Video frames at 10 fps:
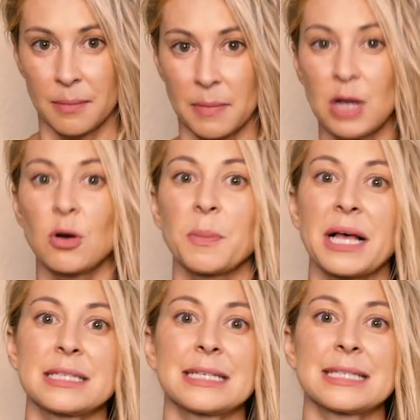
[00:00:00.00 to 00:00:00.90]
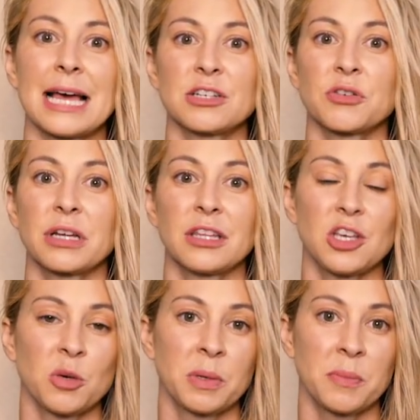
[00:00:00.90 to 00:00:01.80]
Microplastics entering the
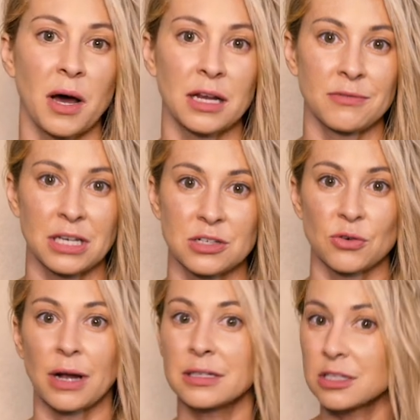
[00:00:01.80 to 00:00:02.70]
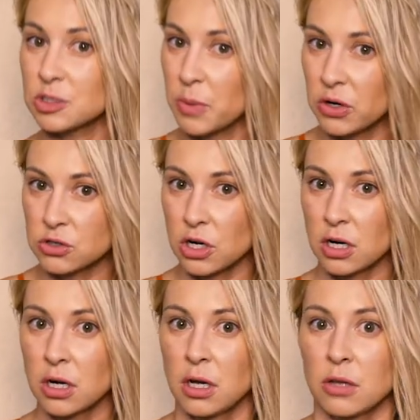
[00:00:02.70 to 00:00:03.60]
human body via direct
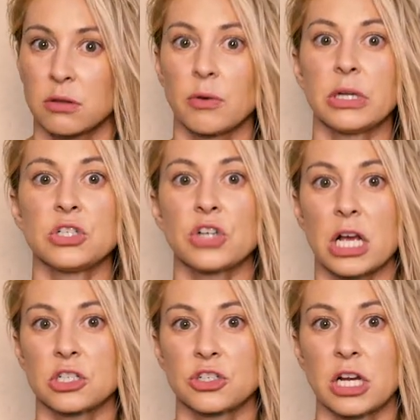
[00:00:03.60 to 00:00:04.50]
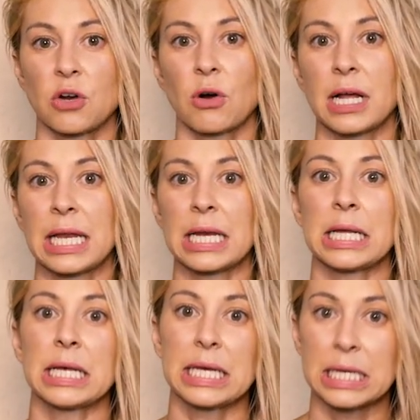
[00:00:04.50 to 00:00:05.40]
exposure through ingestion or in
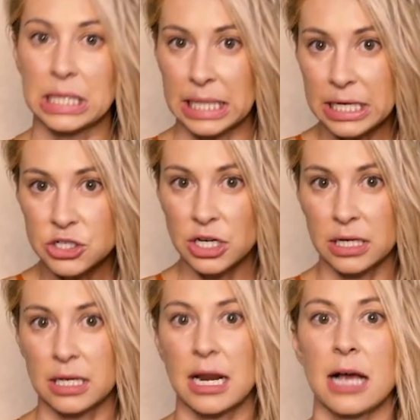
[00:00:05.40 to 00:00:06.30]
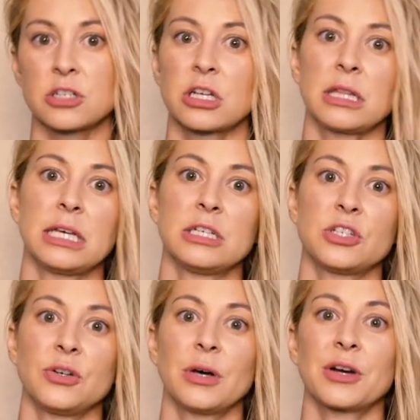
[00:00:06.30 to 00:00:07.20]
inhalation can actually lead
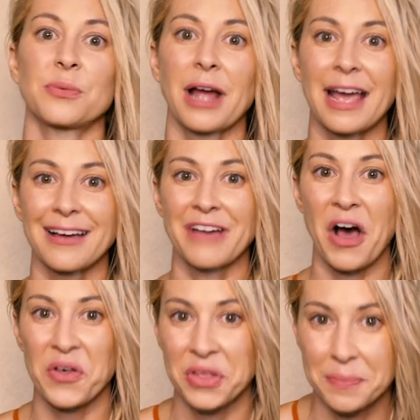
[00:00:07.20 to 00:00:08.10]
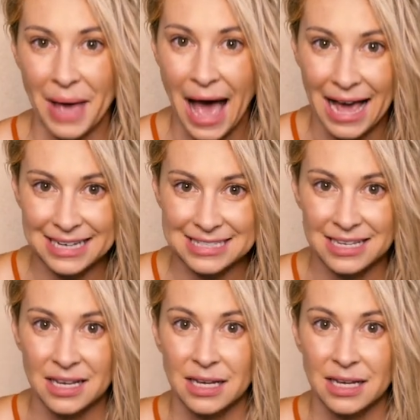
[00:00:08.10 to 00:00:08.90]
to an array of health impacts,